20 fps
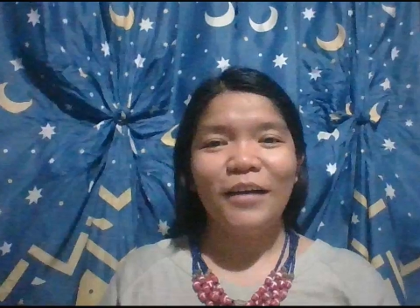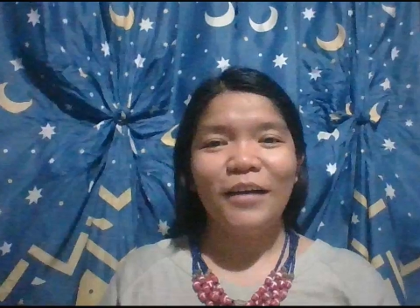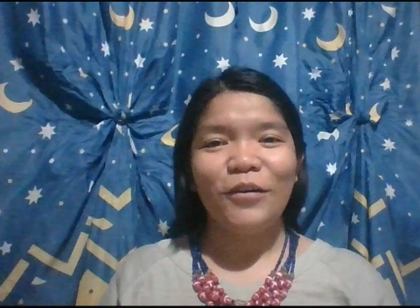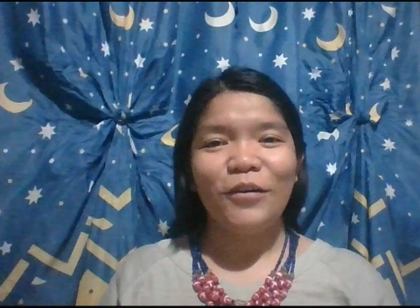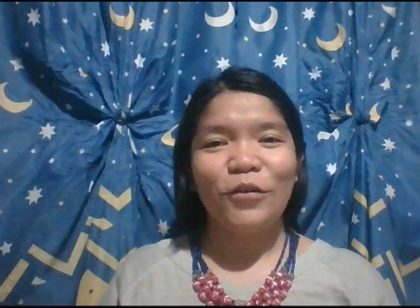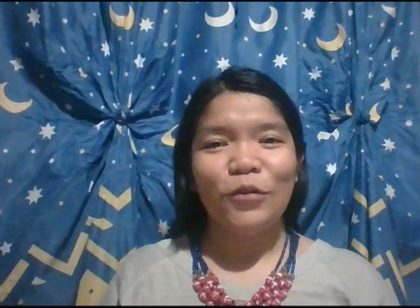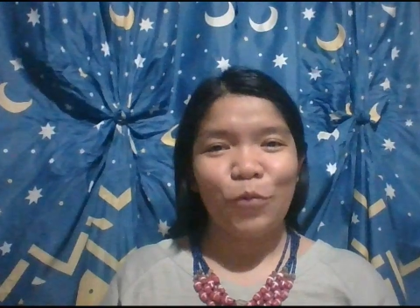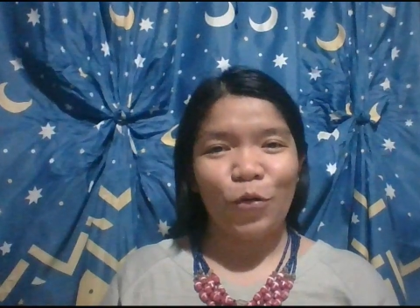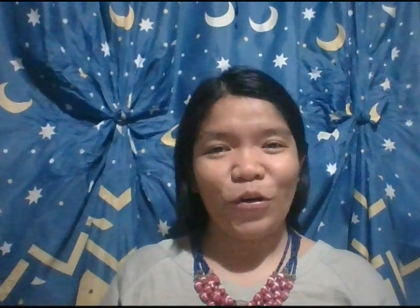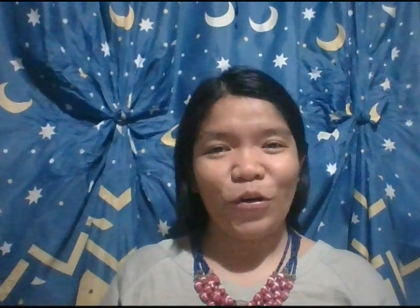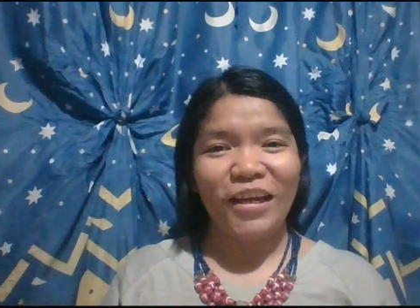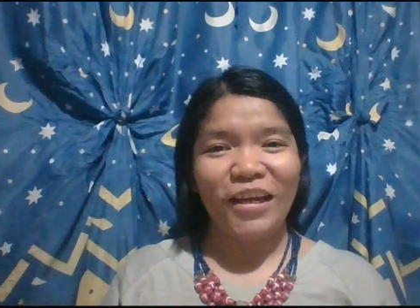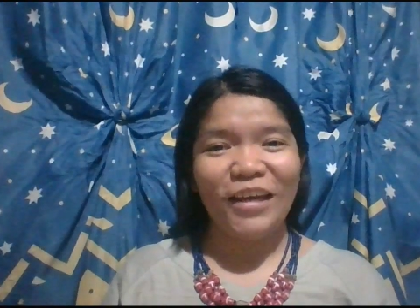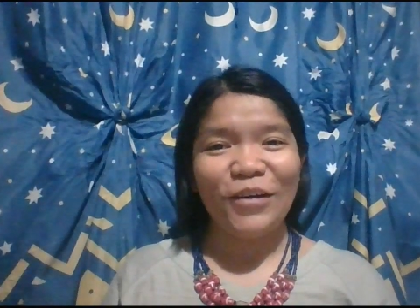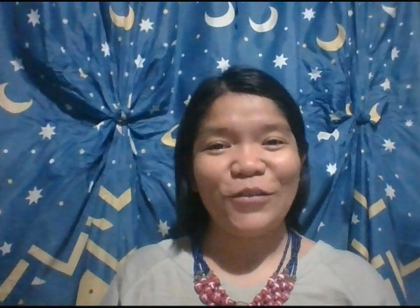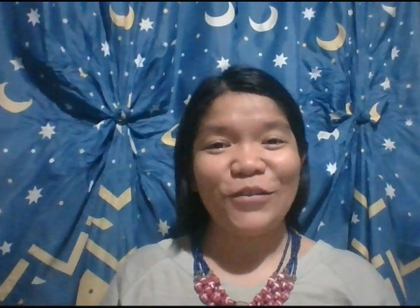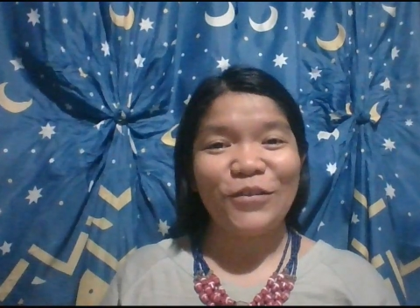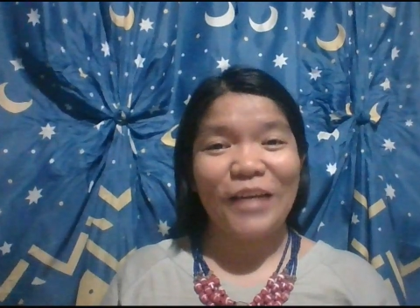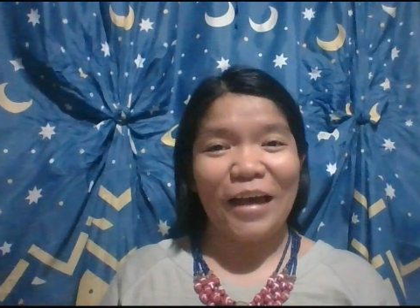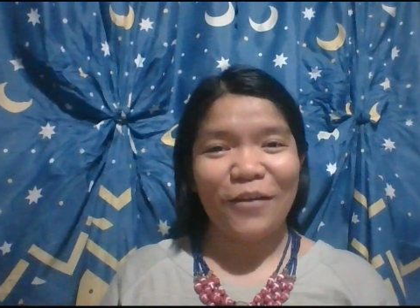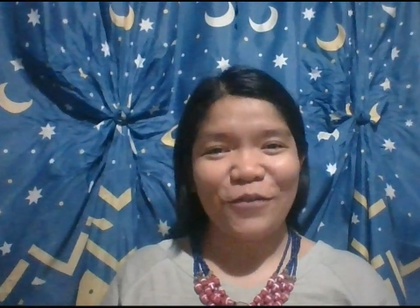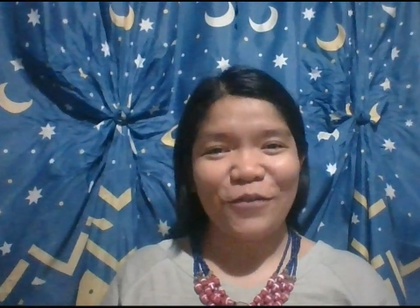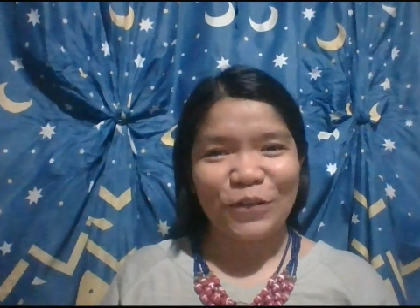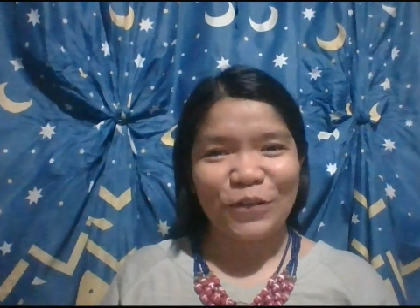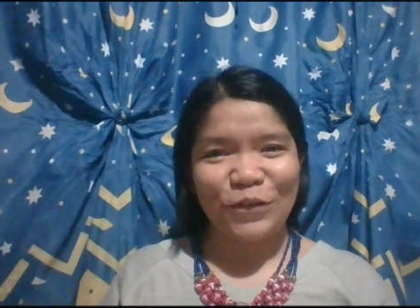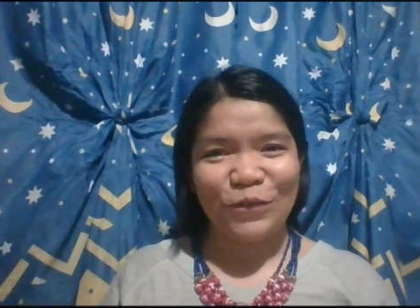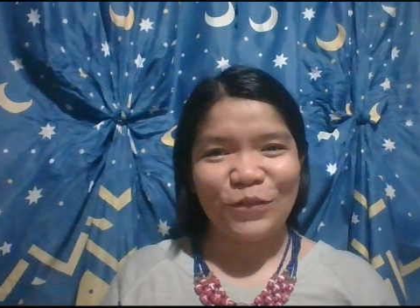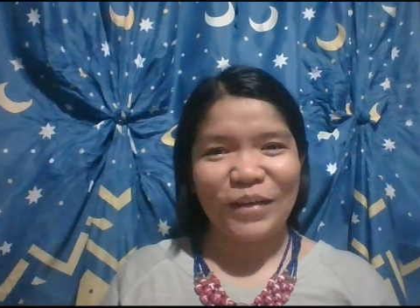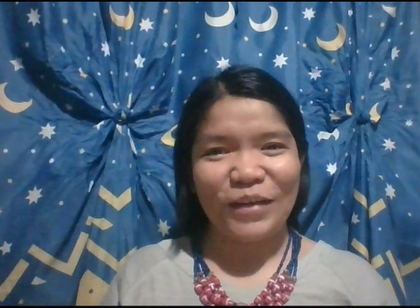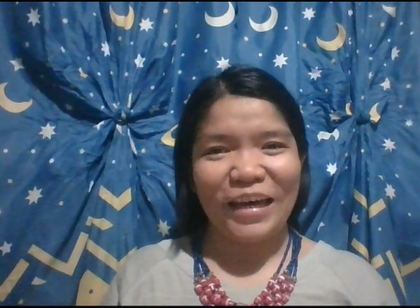Good morning, good
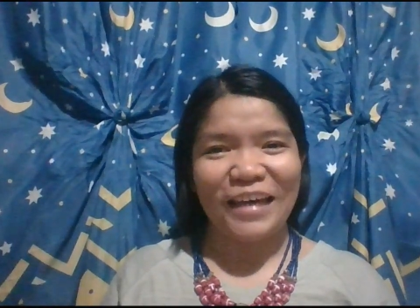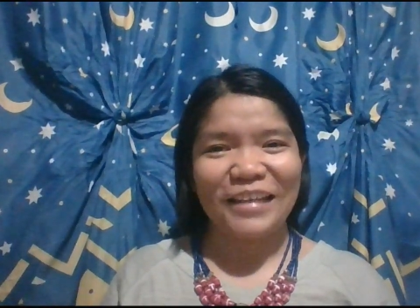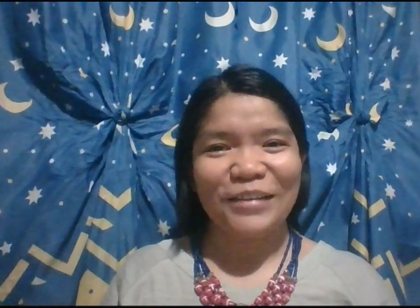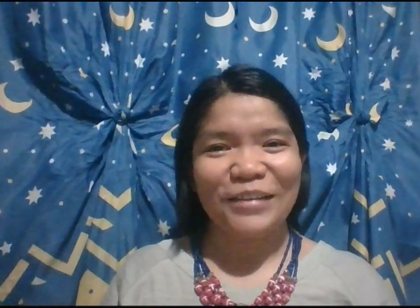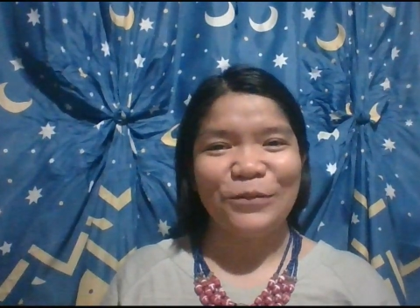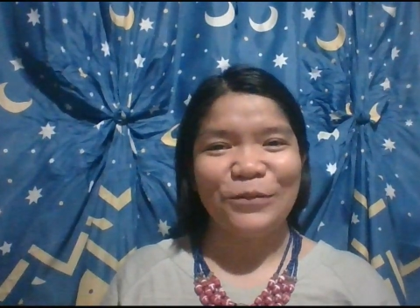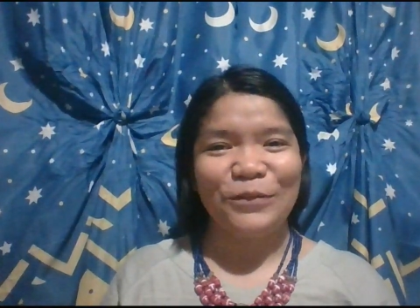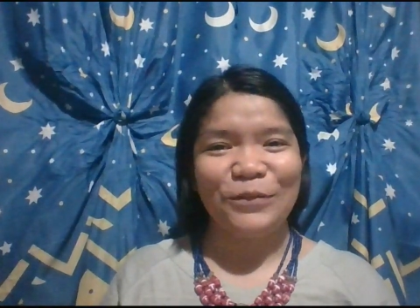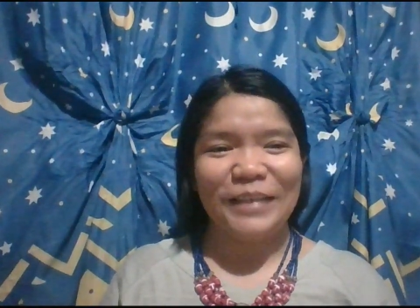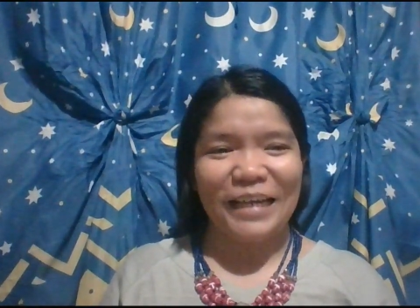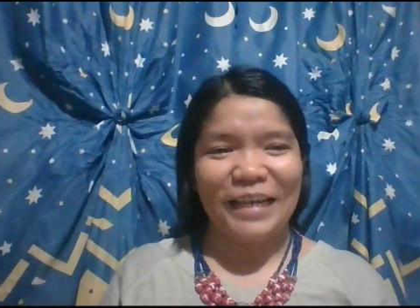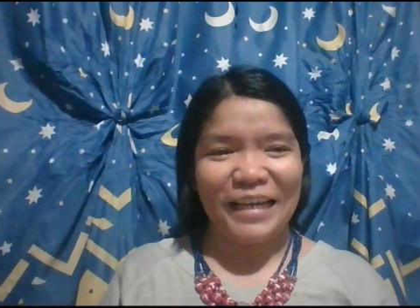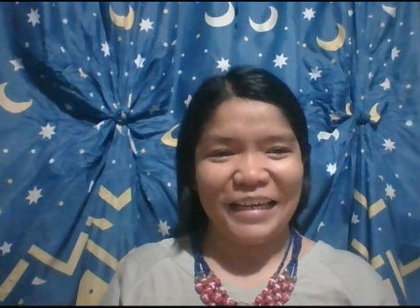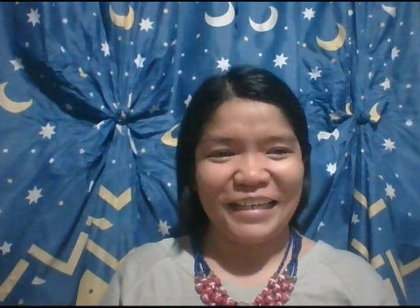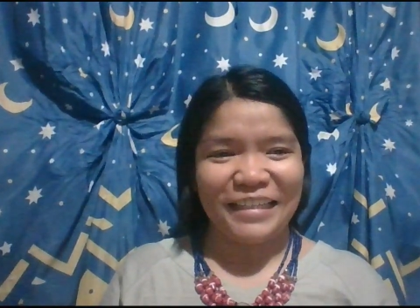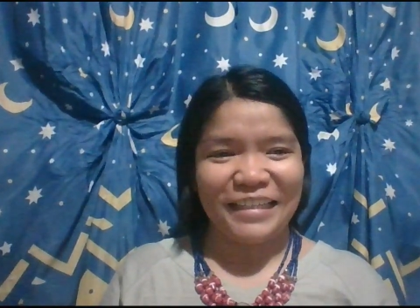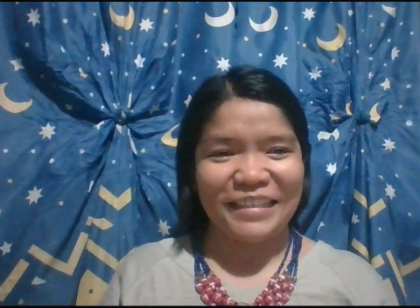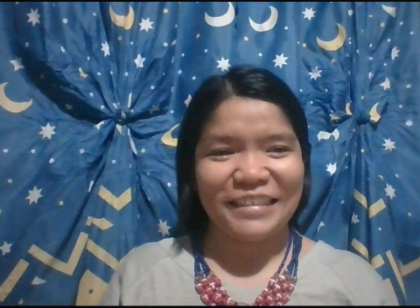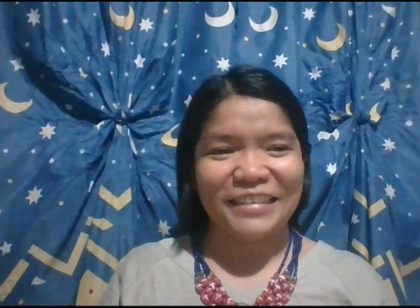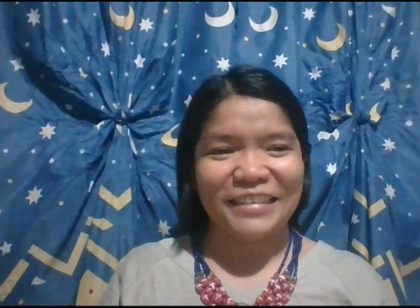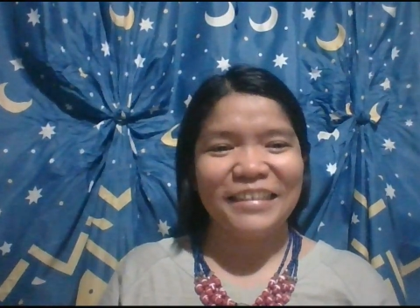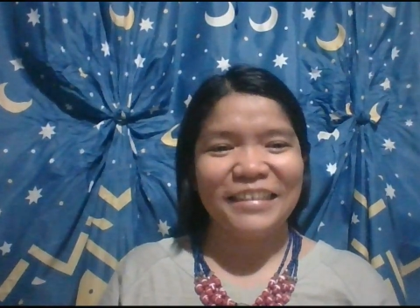afternoon, and good night.